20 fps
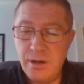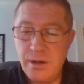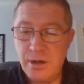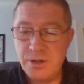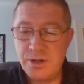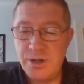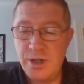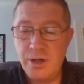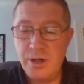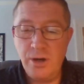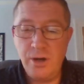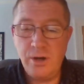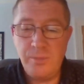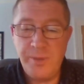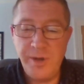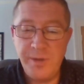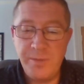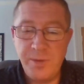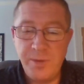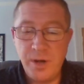"I've seen a lot
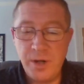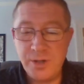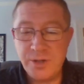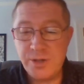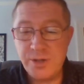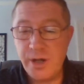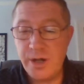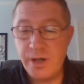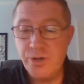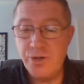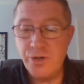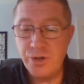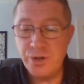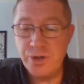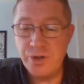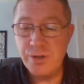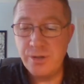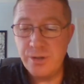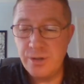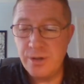of people last night,
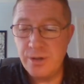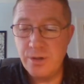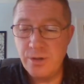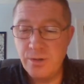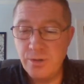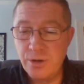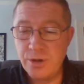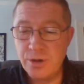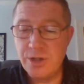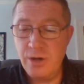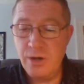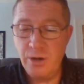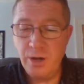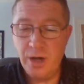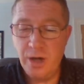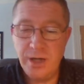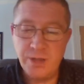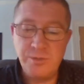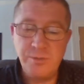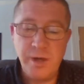hundreds. What's he look
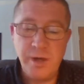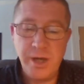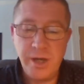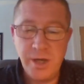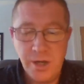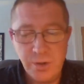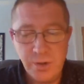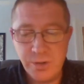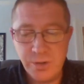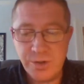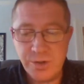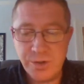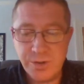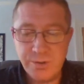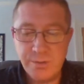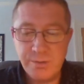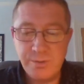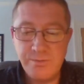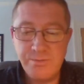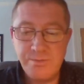like, this mate of
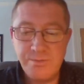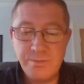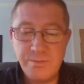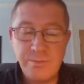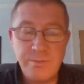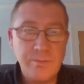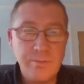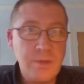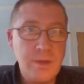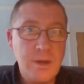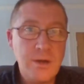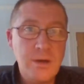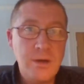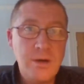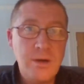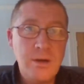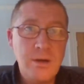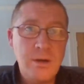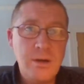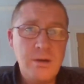yours?"
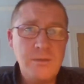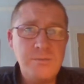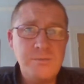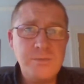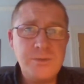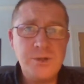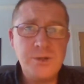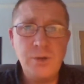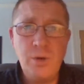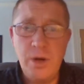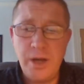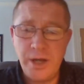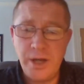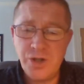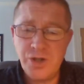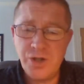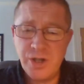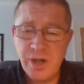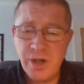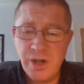"Well,
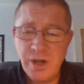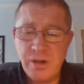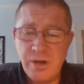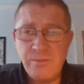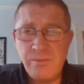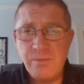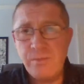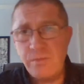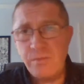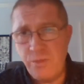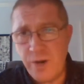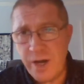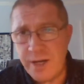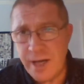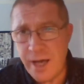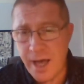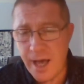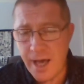tallish, red